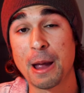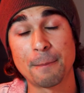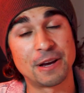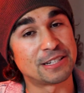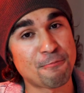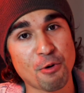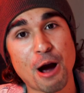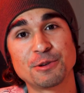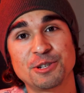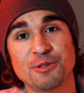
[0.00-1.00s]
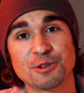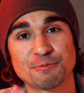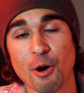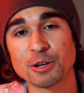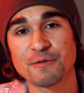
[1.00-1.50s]
Because I promise you, there's
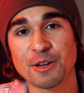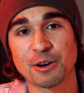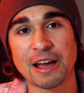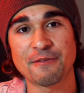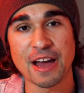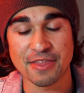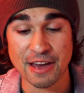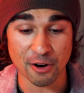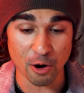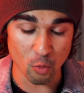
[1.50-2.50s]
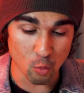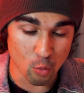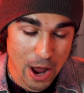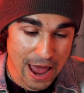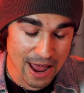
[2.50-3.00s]
parts of their life that are
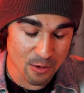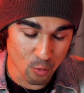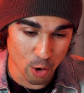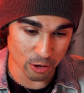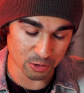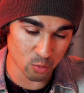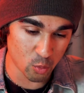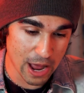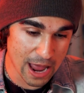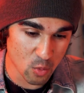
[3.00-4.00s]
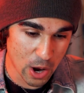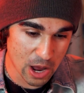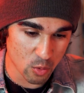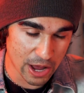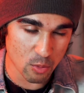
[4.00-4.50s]
way worse, way
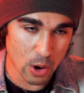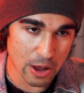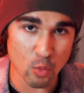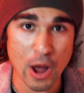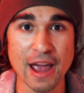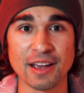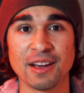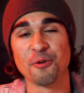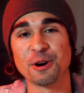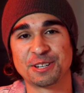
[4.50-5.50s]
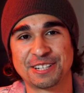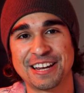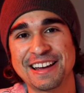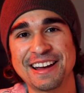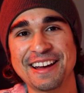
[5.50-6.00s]

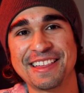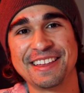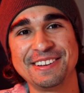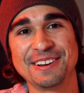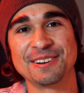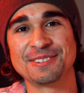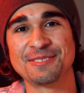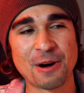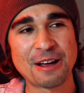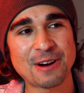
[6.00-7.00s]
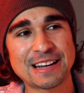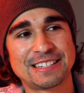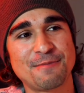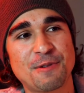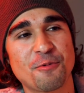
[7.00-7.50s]
worse than yours. Whenever I
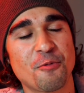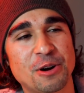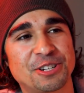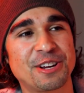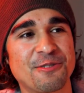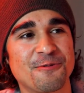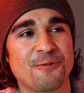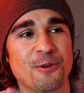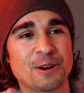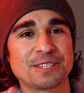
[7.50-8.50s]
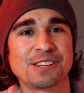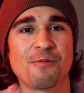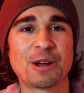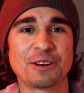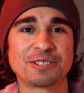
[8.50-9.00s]
see people wishing for
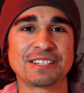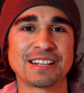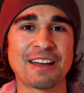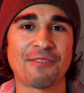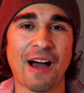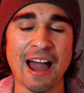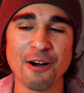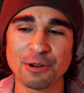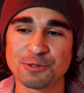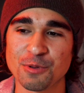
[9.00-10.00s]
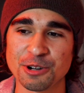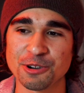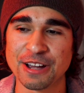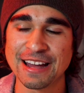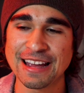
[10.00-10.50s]
someone else's life, I always wonder,